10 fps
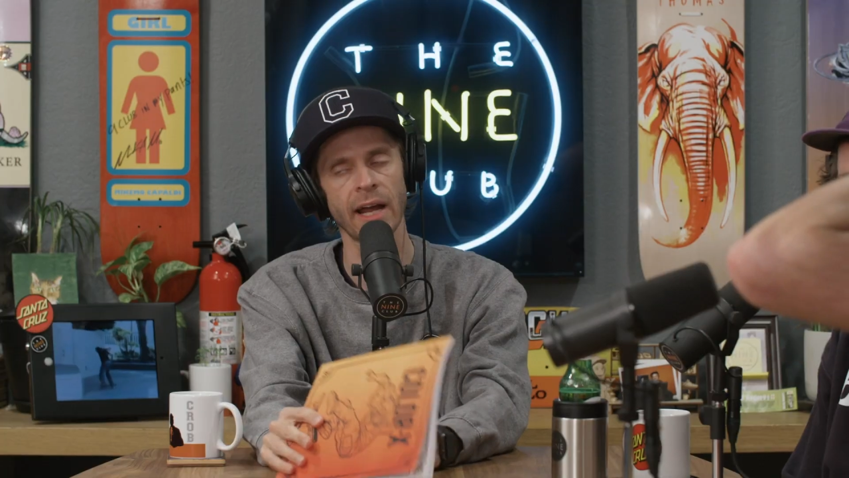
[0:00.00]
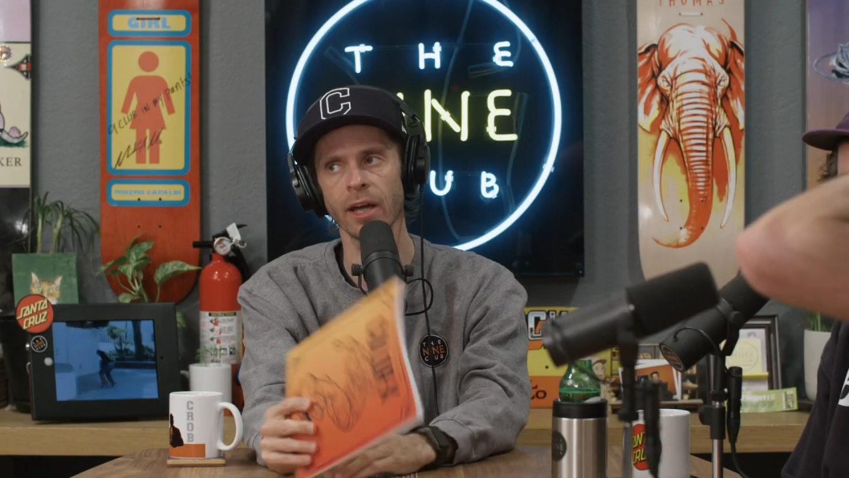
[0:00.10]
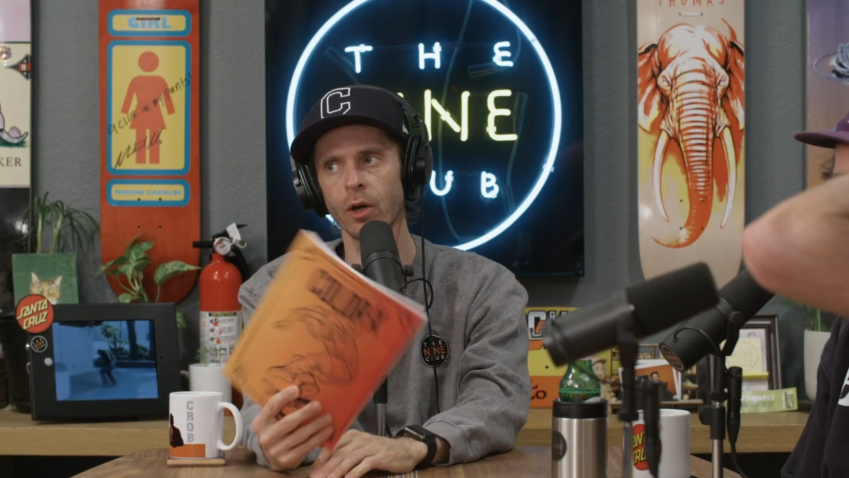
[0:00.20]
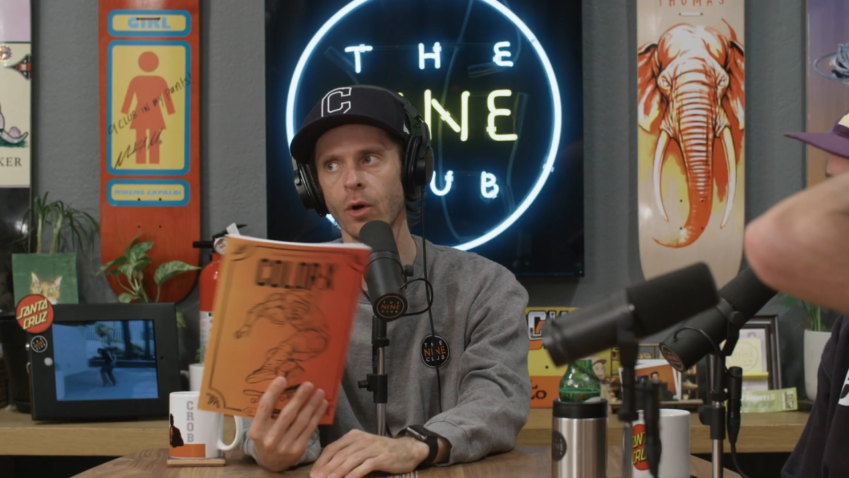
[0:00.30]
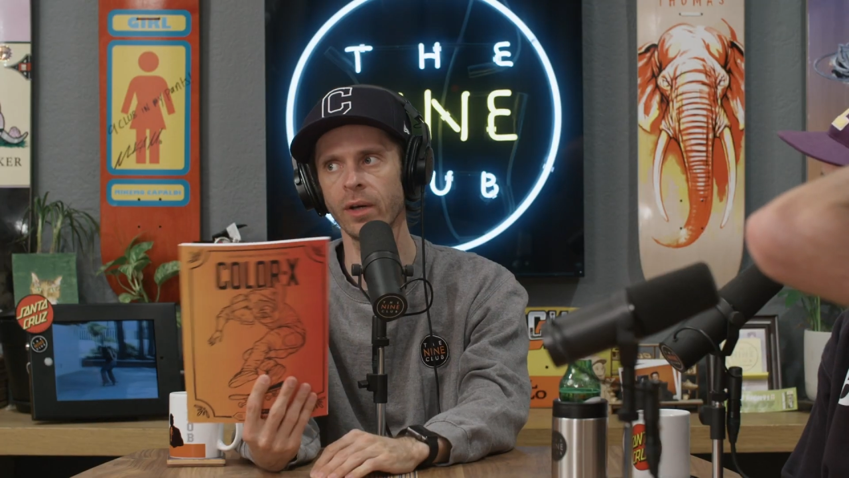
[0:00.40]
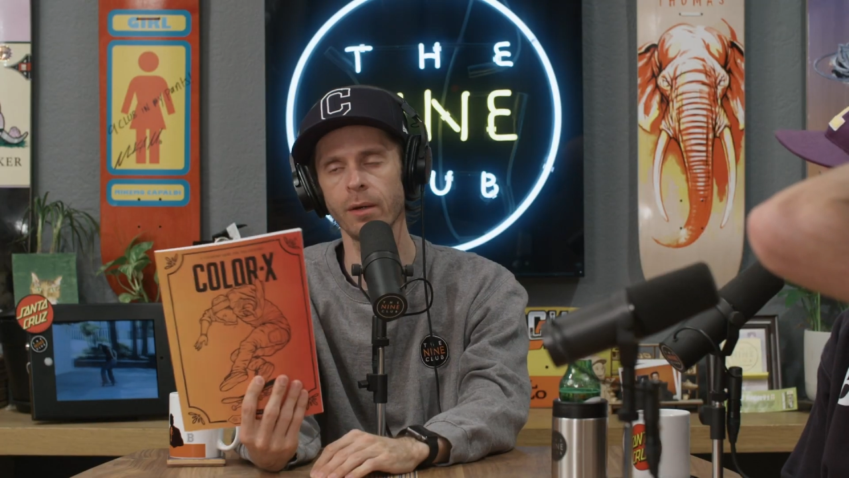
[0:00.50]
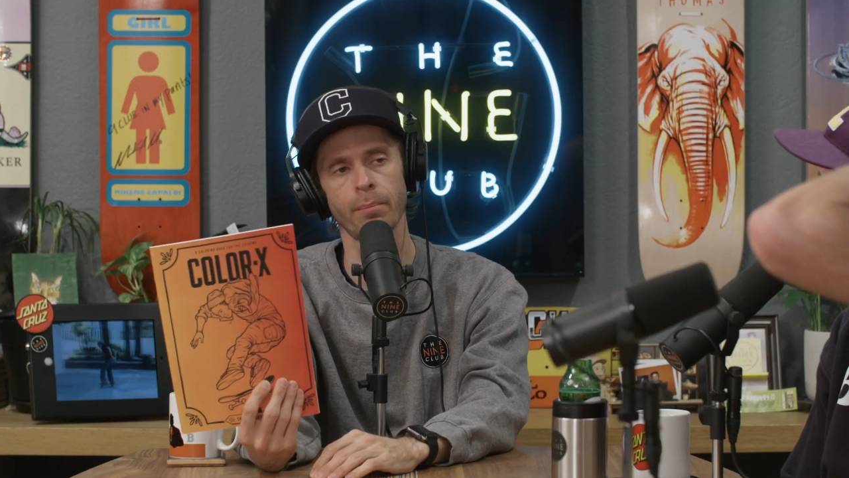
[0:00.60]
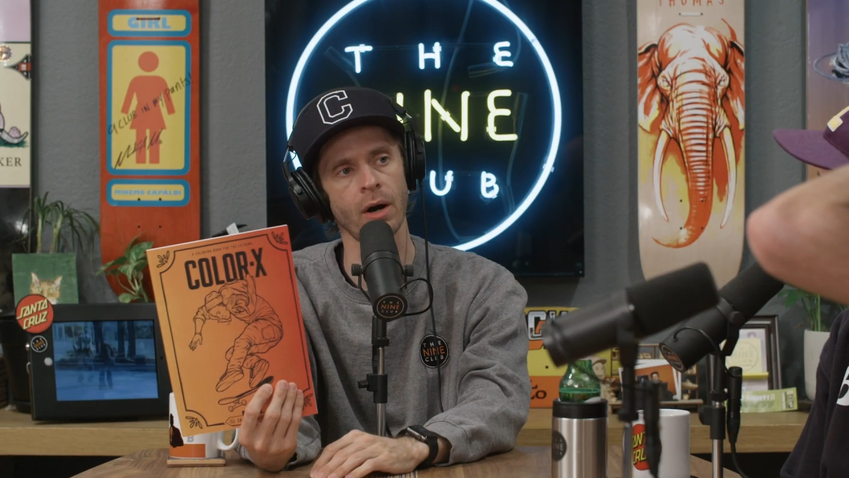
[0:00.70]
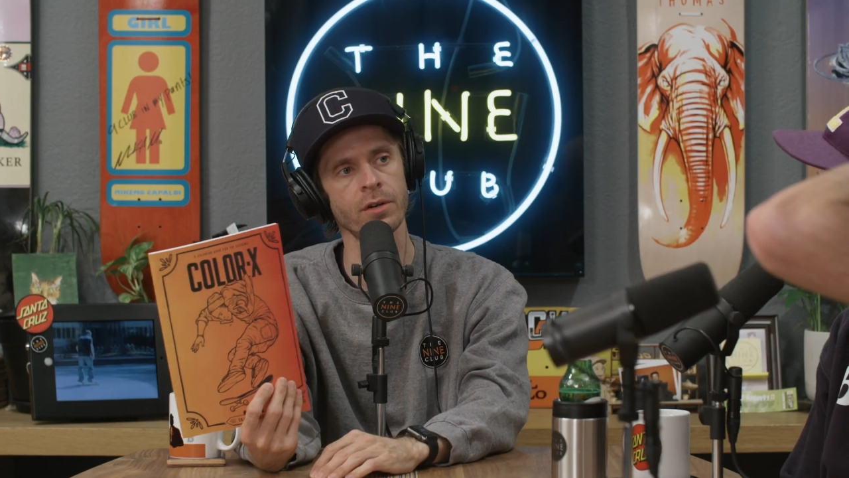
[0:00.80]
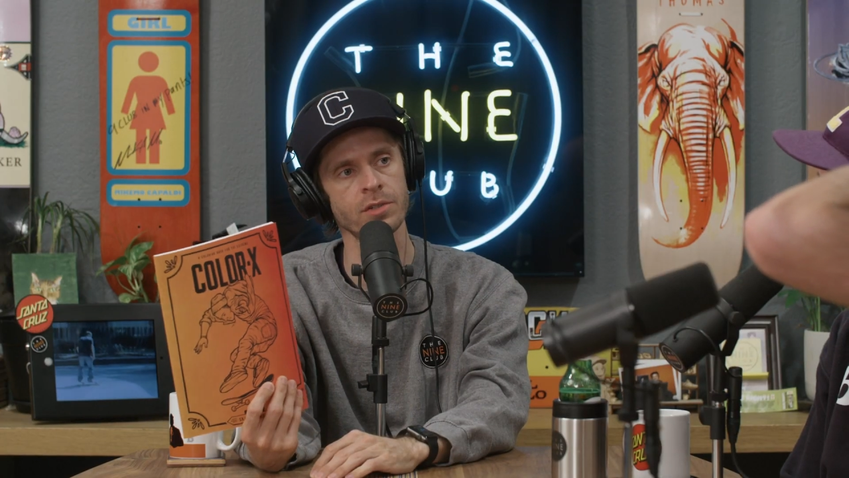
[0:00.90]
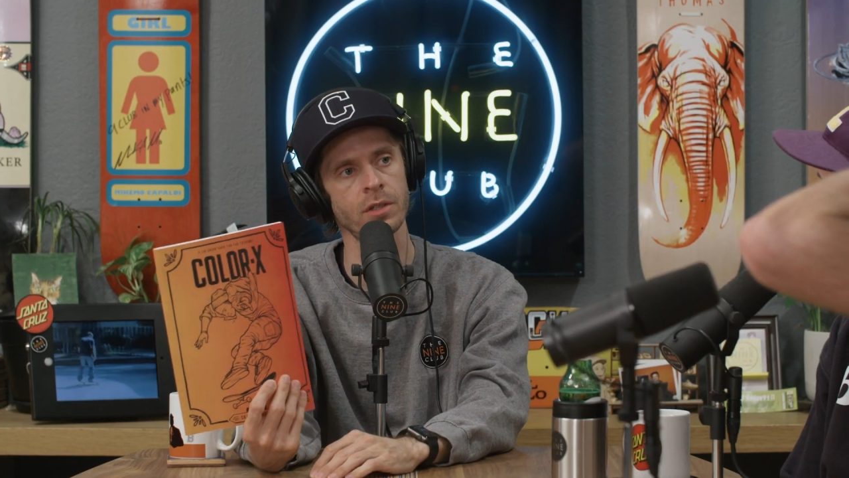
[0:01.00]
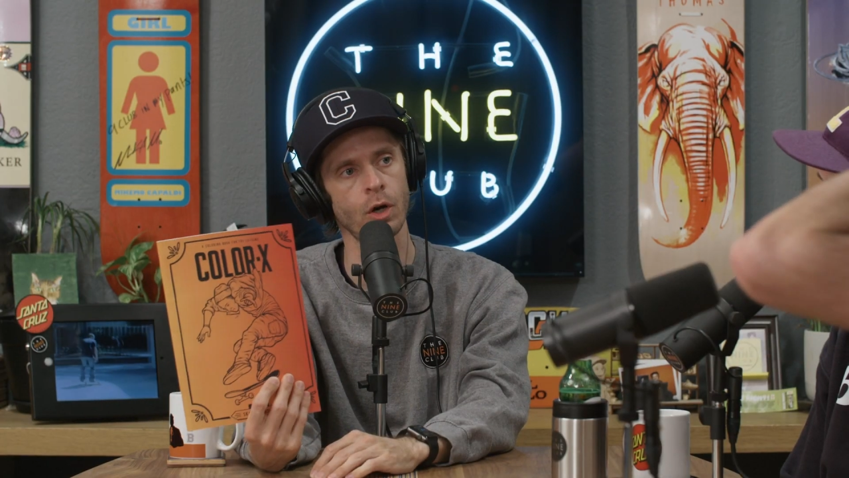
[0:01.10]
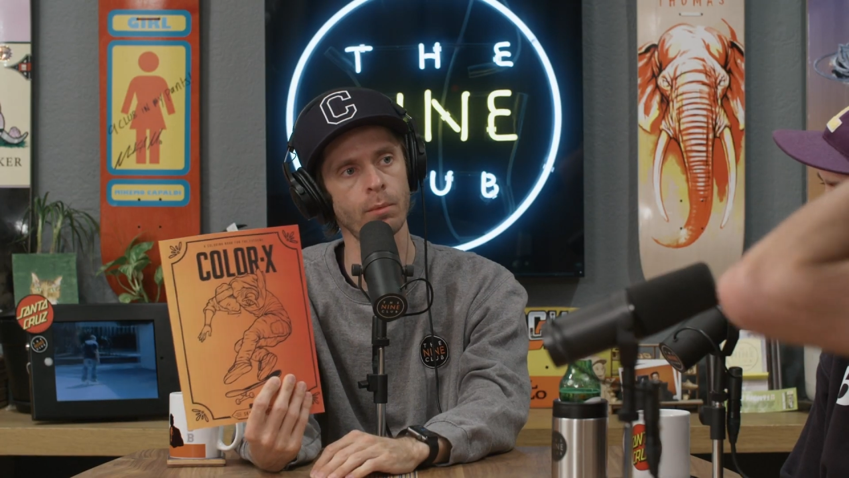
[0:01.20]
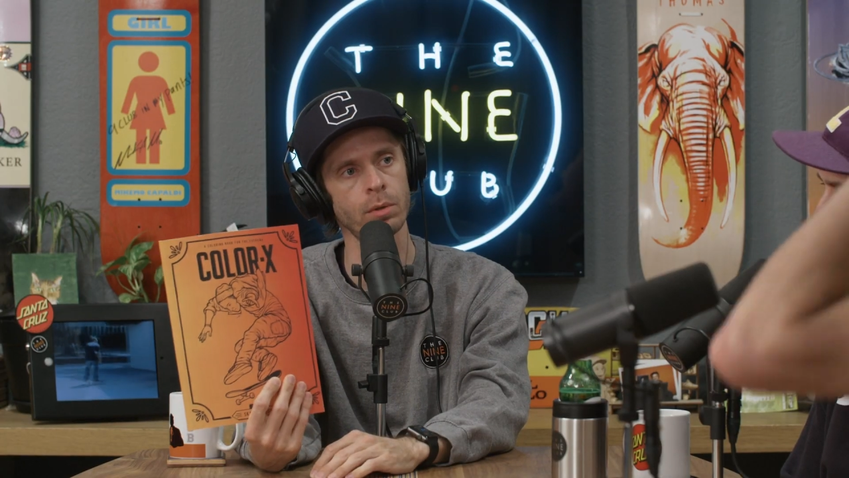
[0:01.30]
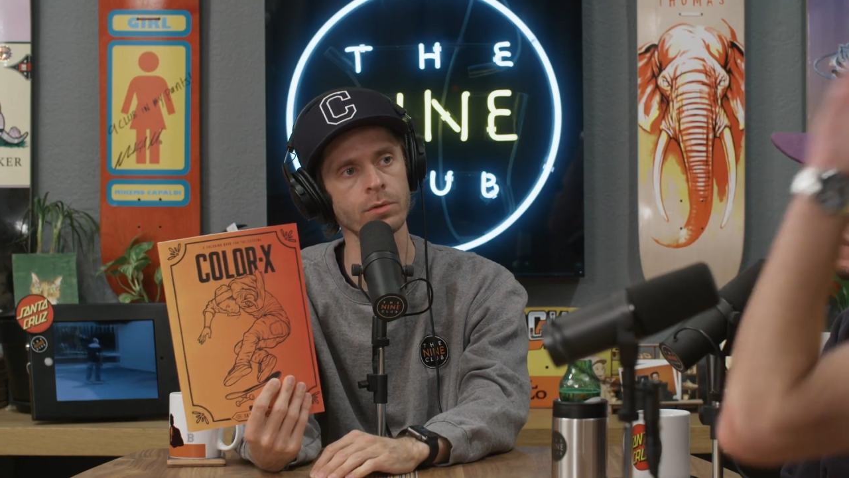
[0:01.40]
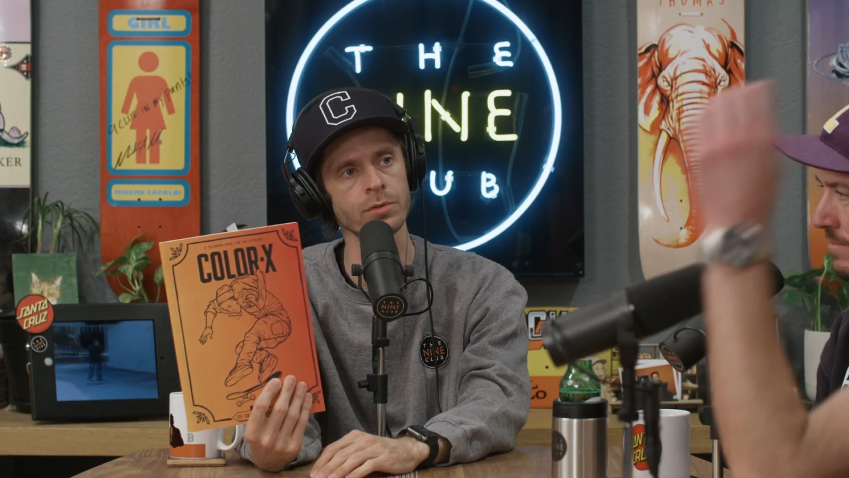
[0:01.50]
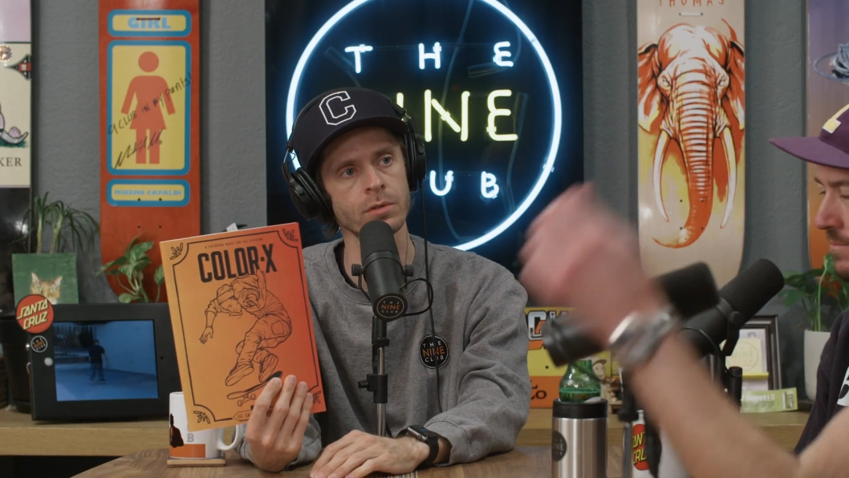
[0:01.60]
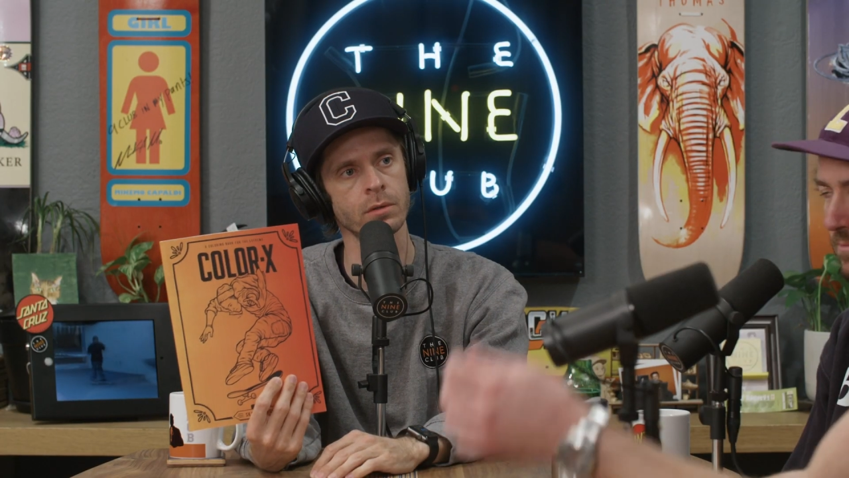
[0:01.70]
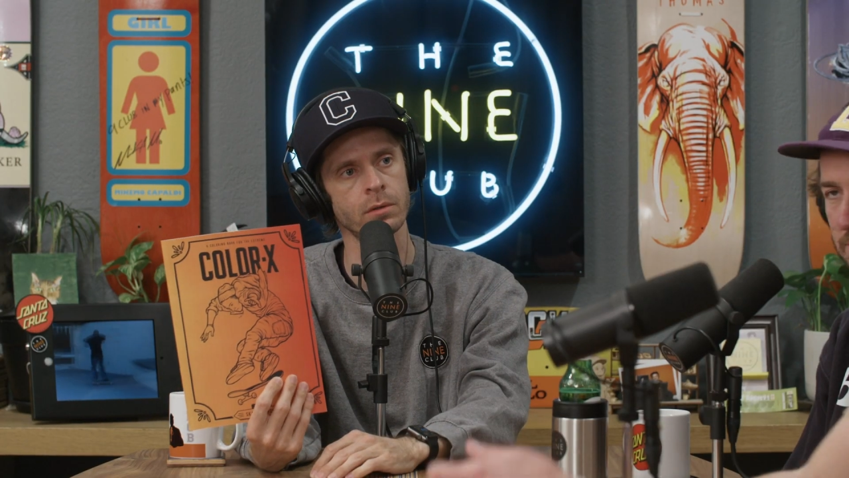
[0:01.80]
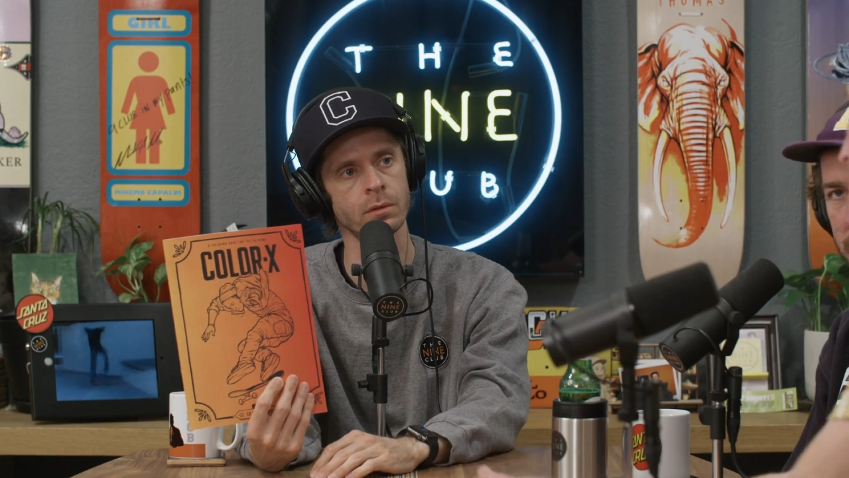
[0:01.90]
Can I go into Barnes and Nobles?